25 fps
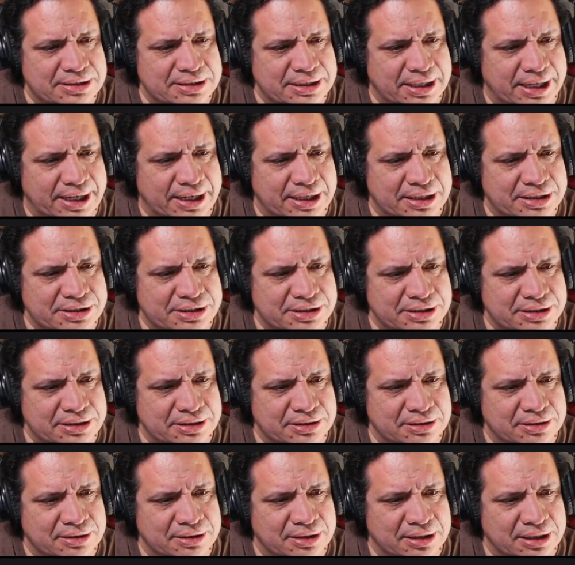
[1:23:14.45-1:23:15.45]
this
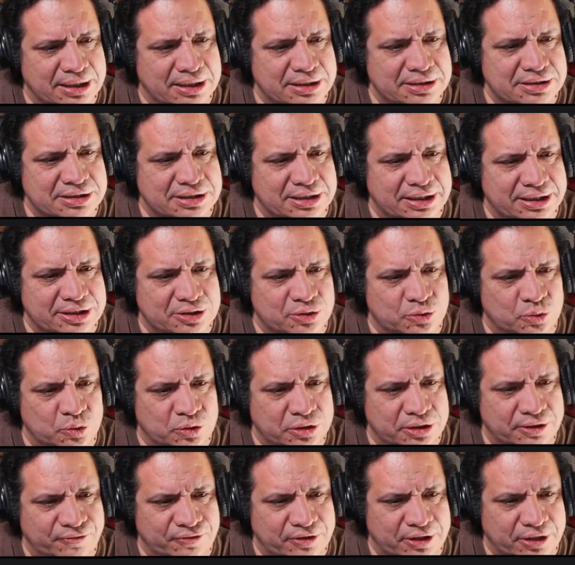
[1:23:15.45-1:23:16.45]
action then selects
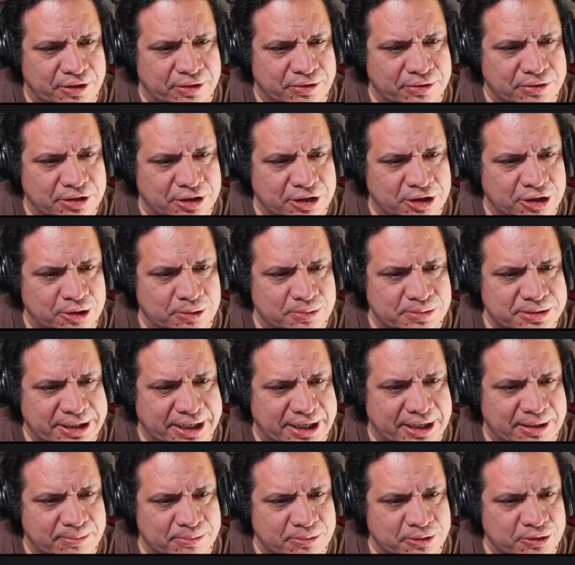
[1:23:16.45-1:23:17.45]
one of their own
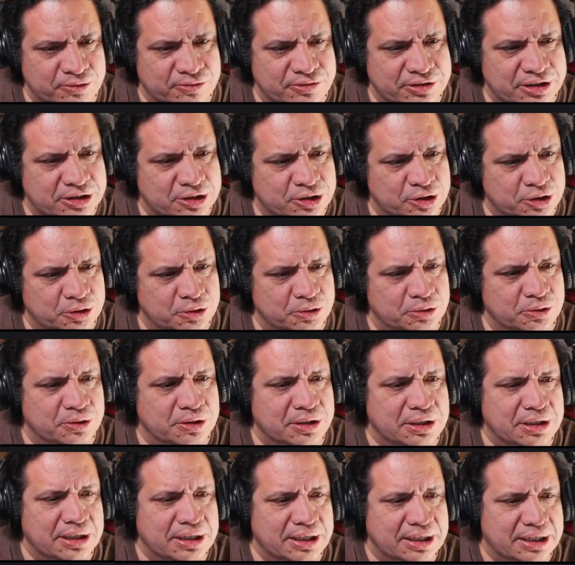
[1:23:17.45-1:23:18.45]
cubes and moves it
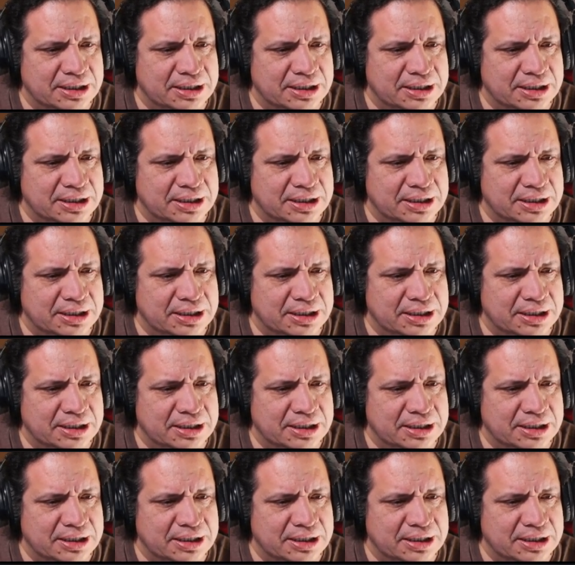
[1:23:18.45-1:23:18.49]
to